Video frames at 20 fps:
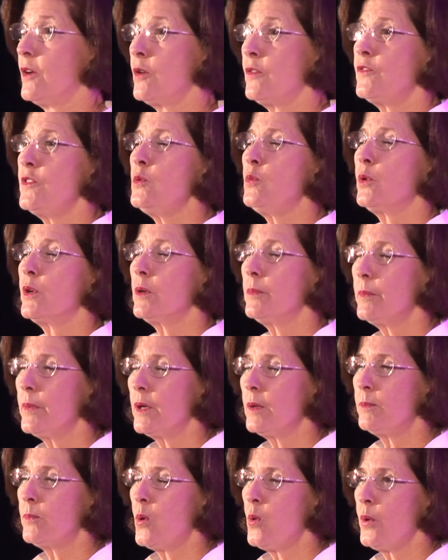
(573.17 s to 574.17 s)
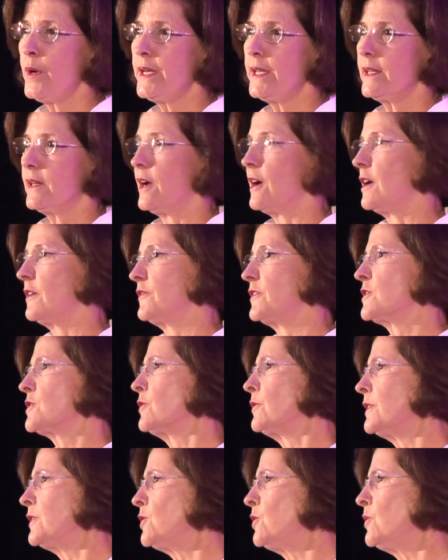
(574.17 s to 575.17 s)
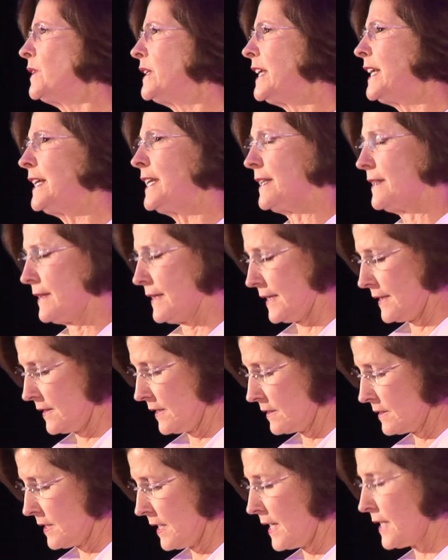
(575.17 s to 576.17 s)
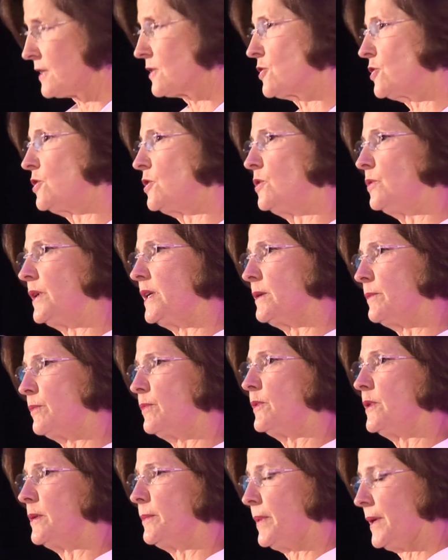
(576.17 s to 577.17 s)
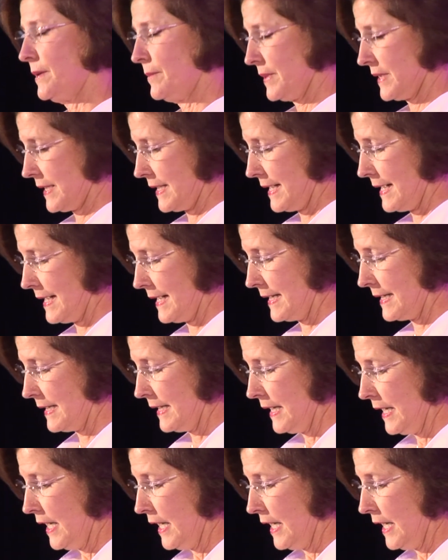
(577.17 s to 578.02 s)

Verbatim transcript: or if you want to appoint an office or doing anything that takes you in the public eye.